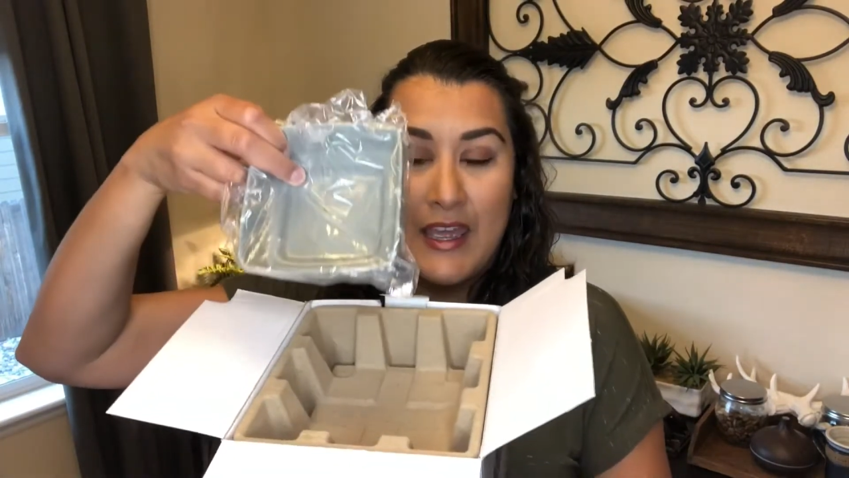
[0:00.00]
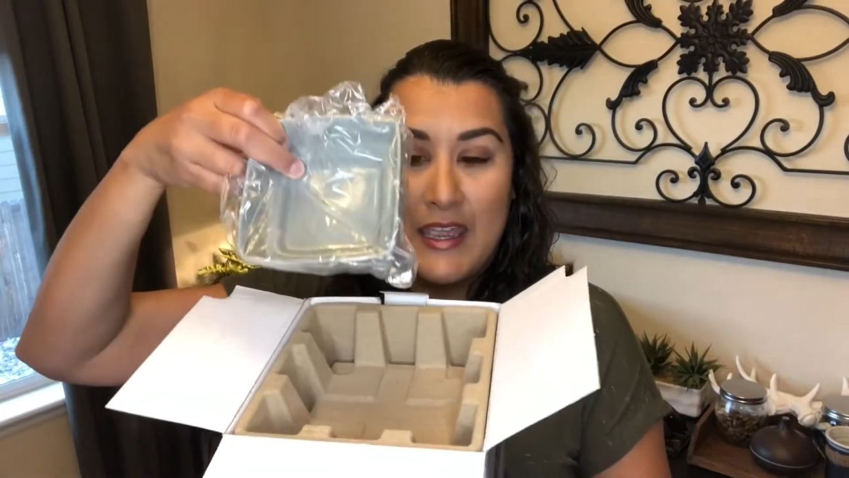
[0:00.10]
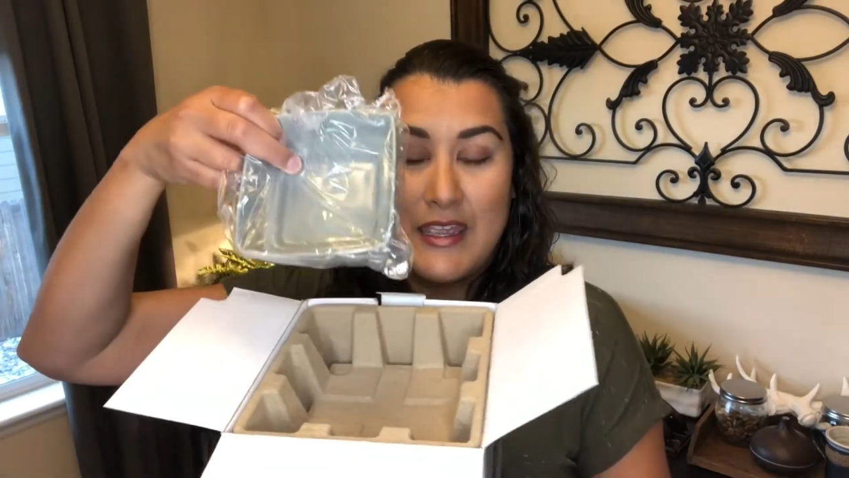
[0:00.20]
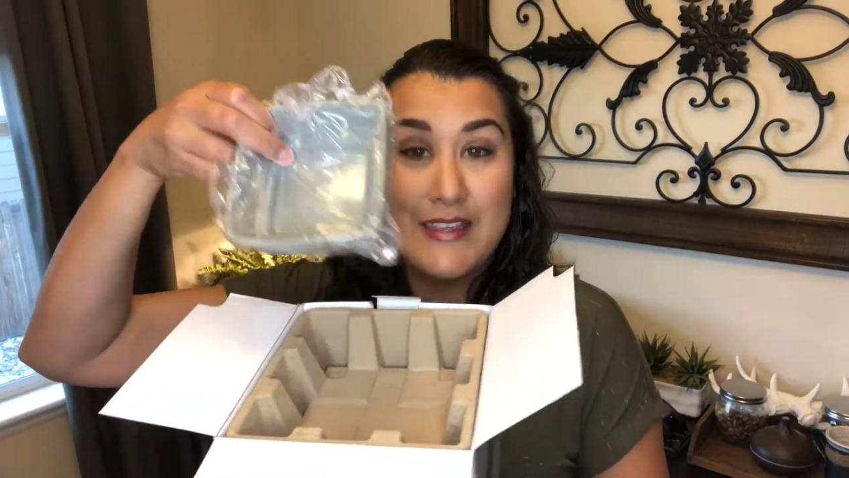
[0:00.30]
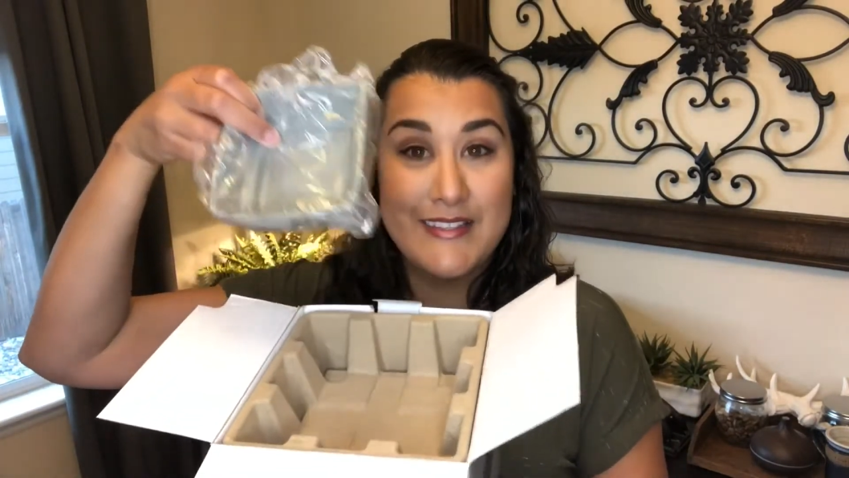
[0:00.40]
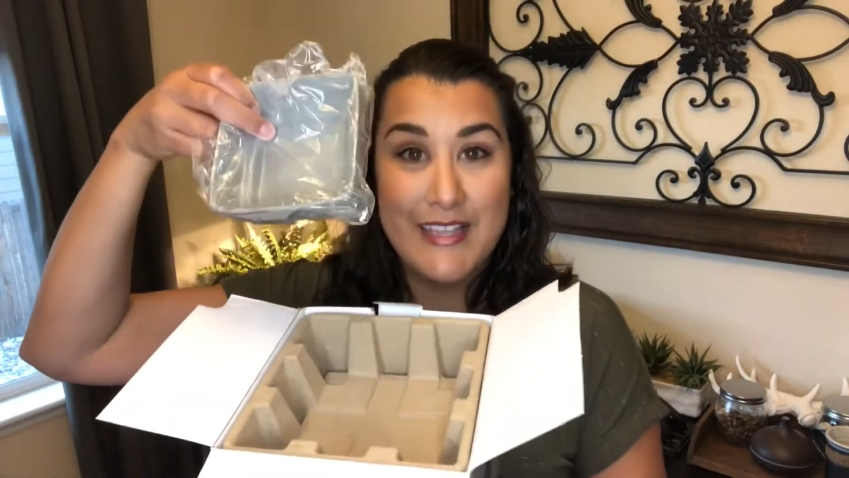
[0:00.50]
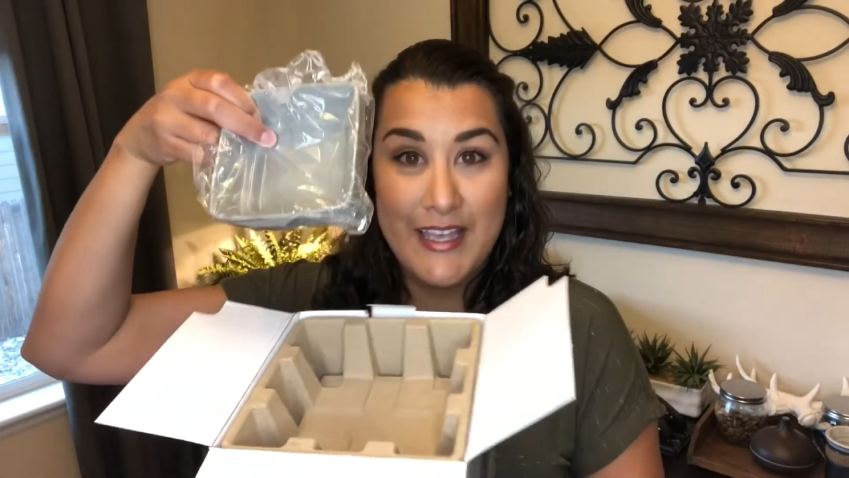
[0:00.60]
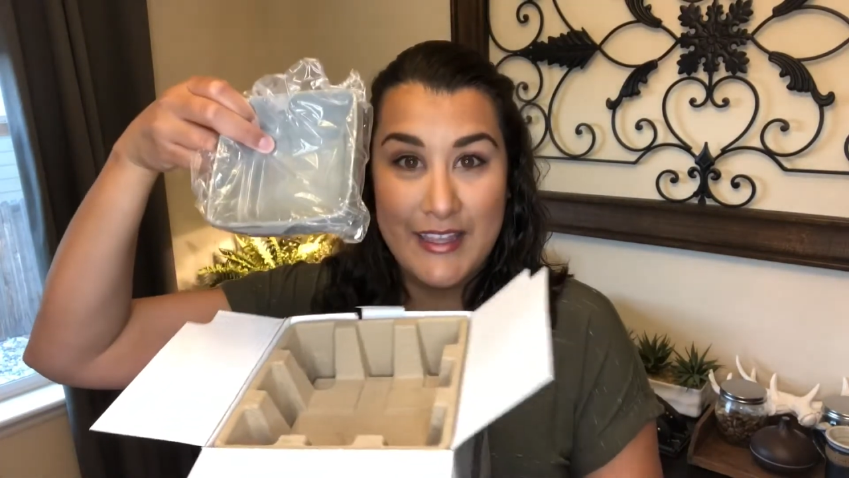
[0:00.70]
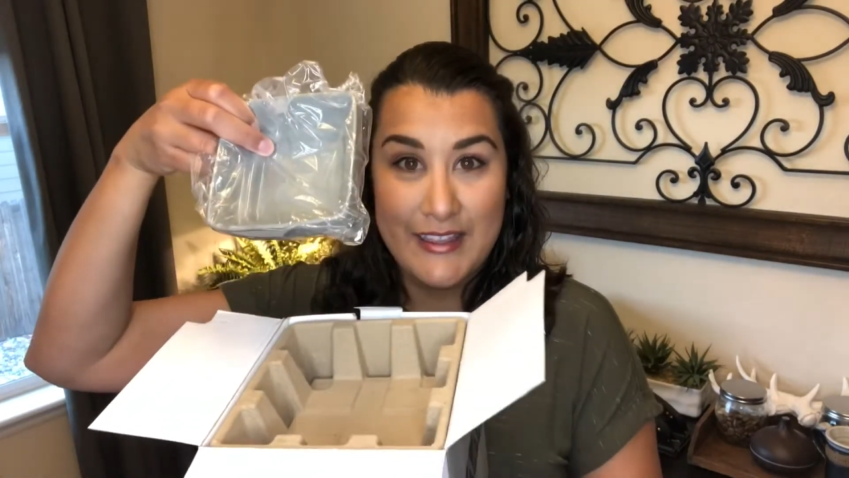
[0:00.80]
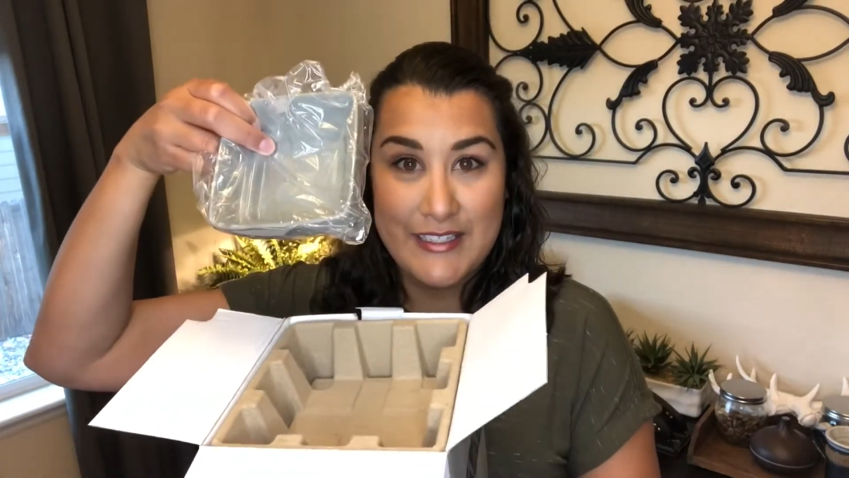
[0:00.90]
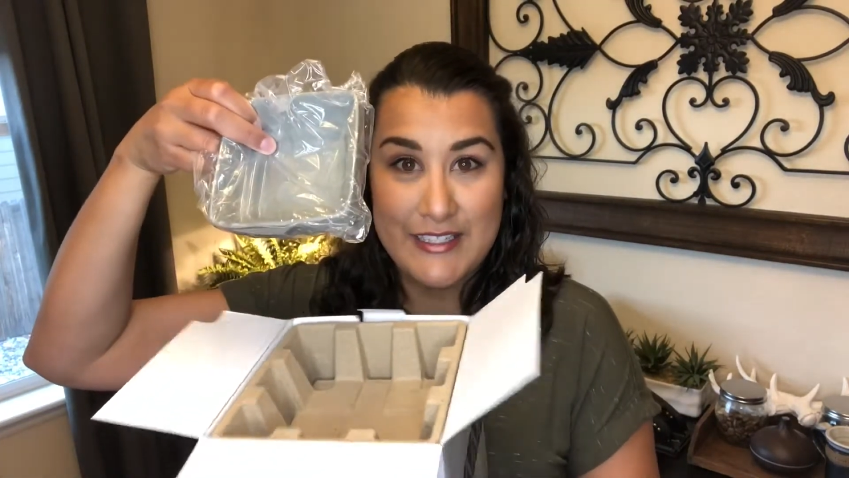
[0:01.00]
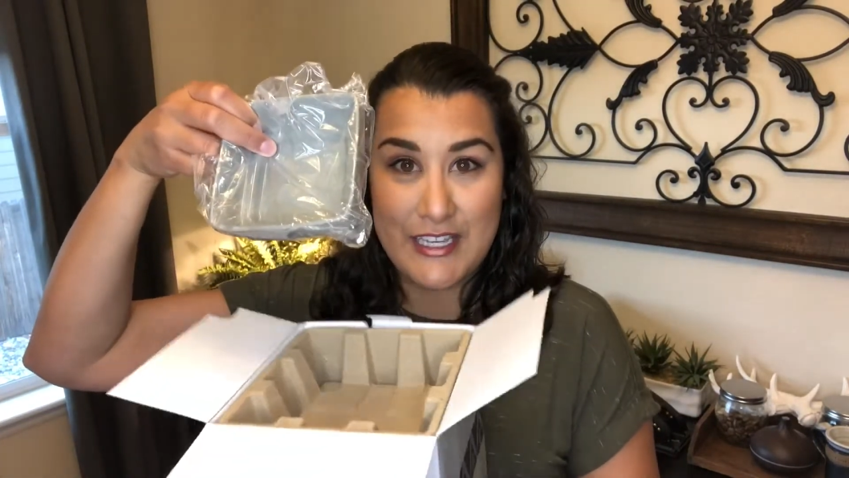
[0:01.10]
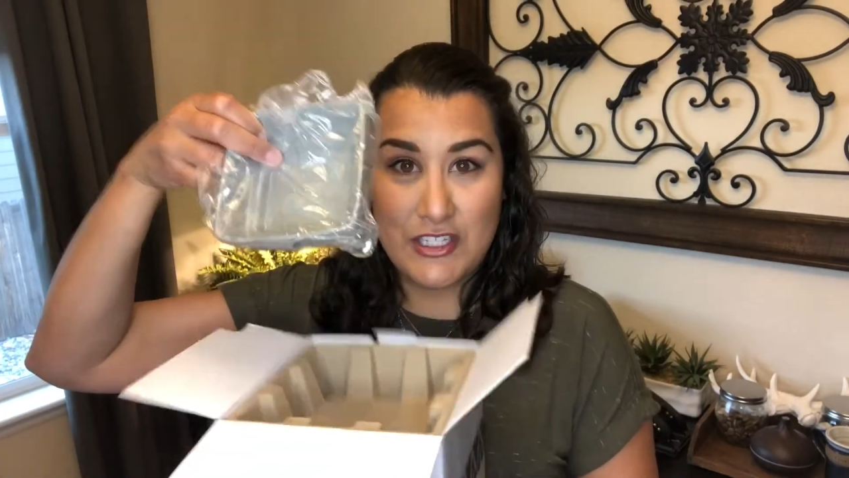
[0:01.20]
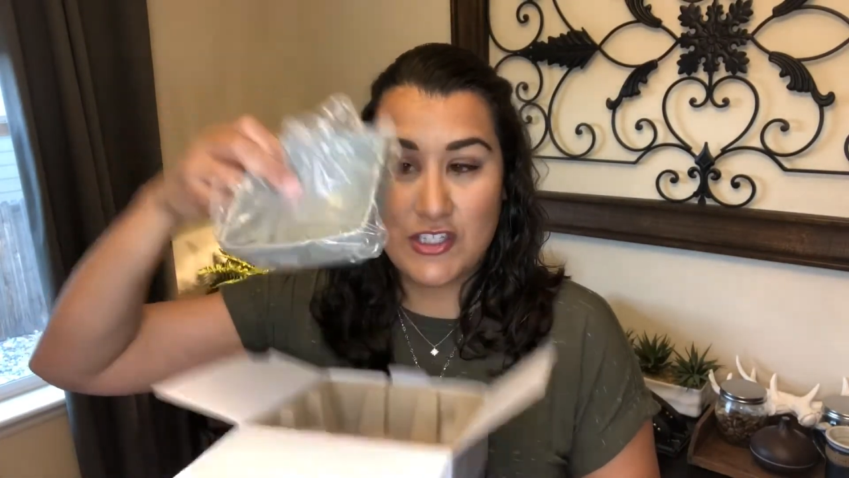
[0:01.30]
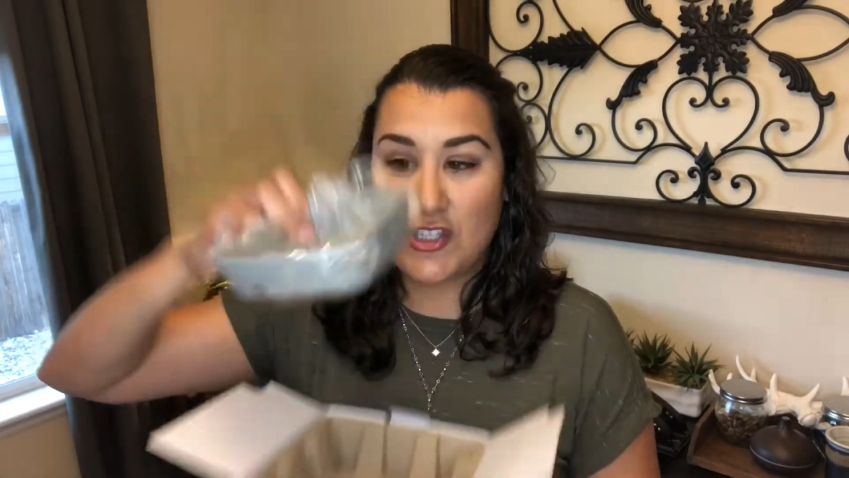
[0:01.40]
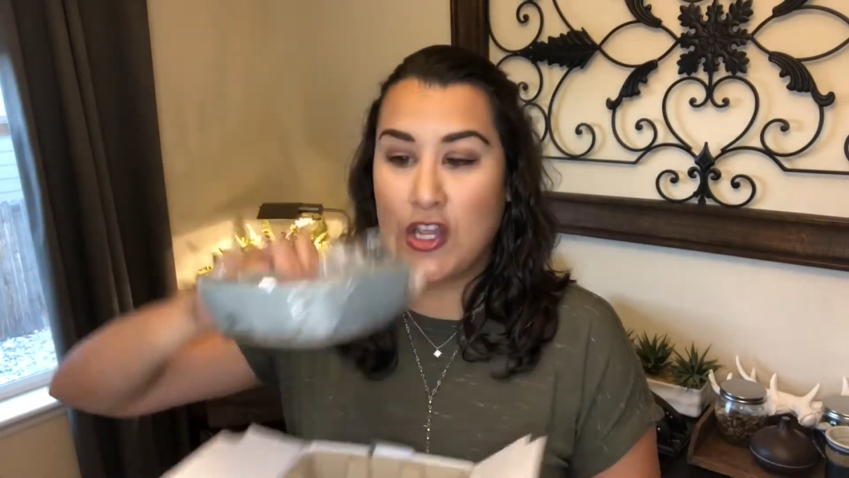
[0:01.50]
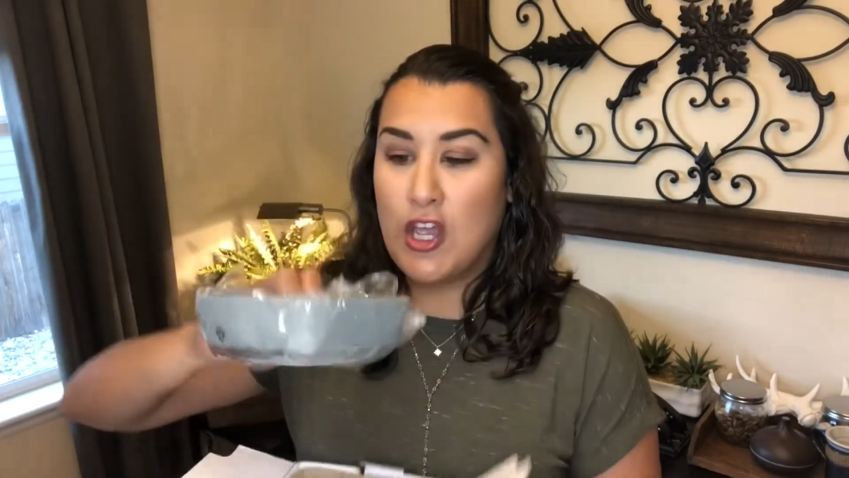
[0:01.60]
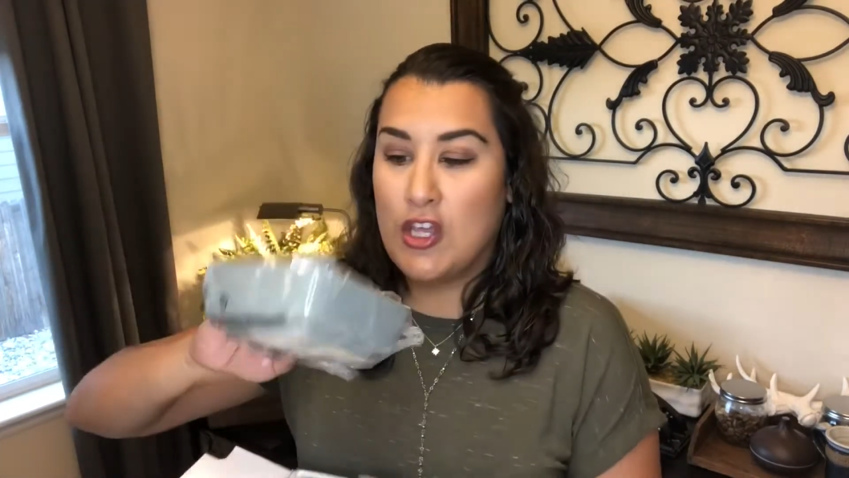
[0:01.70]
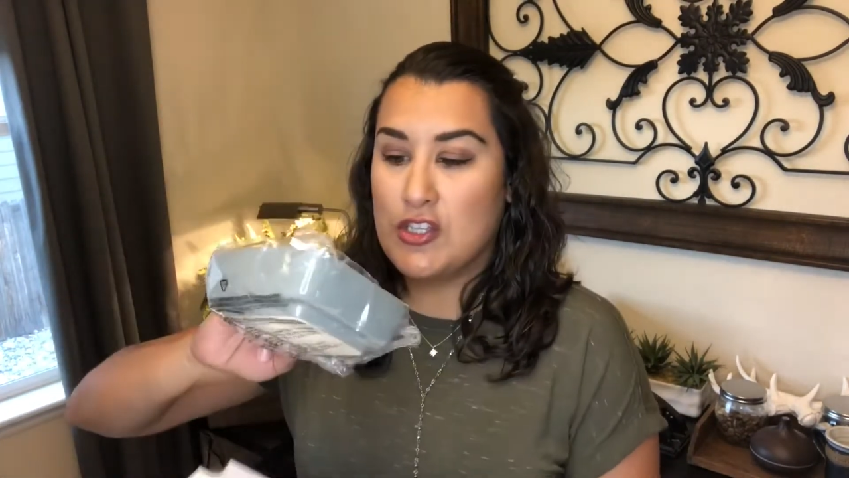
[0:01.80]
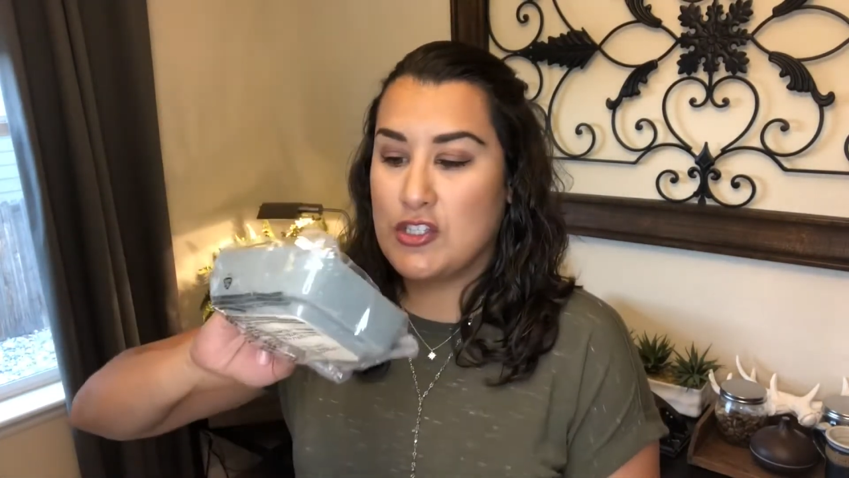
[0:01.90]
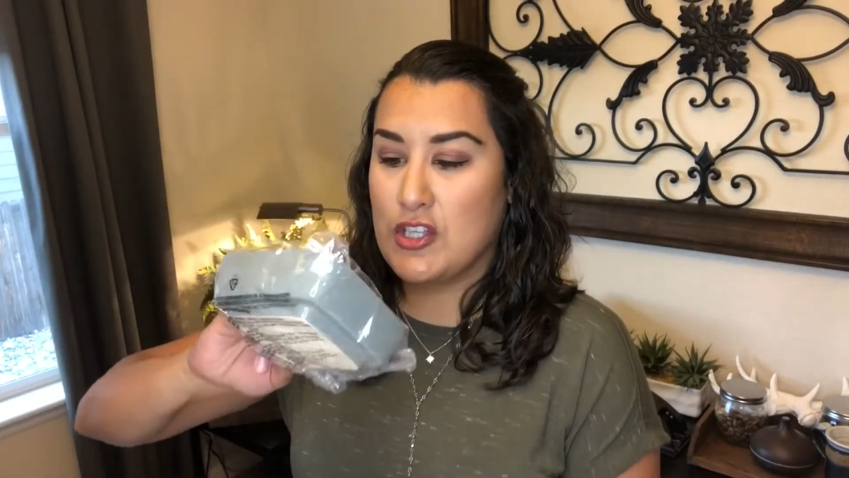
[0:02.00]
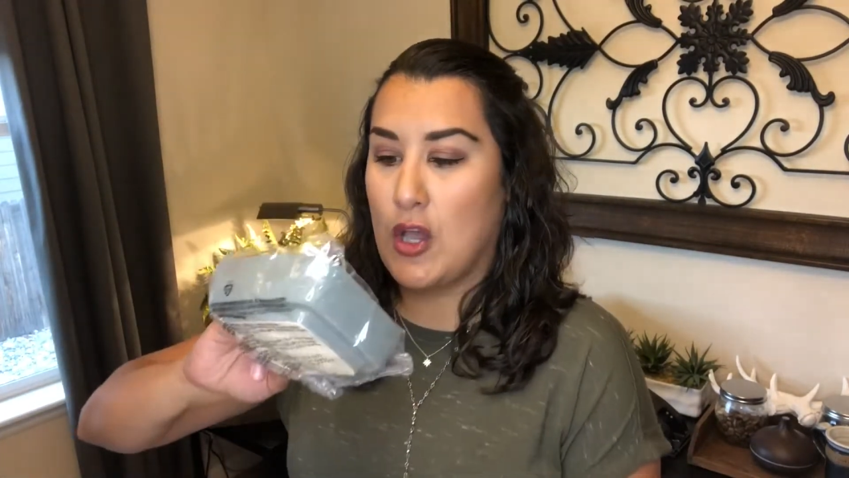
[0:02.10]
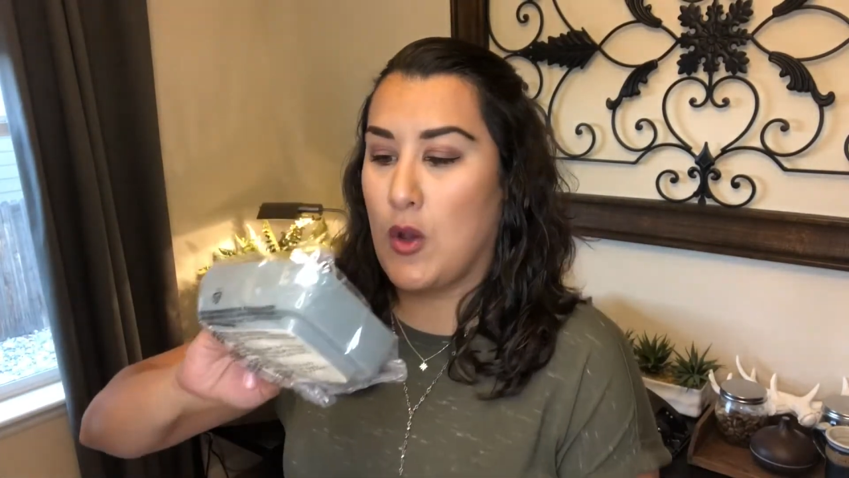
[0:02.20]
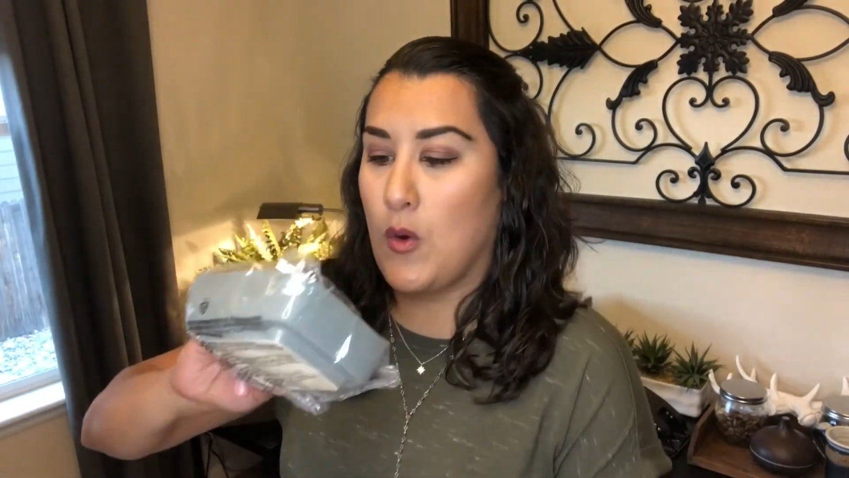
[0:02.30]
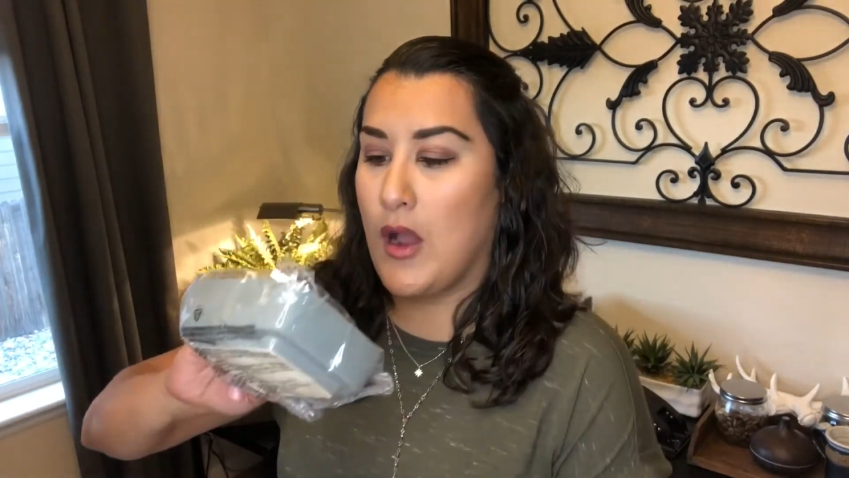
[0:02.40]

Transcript: is the dish. So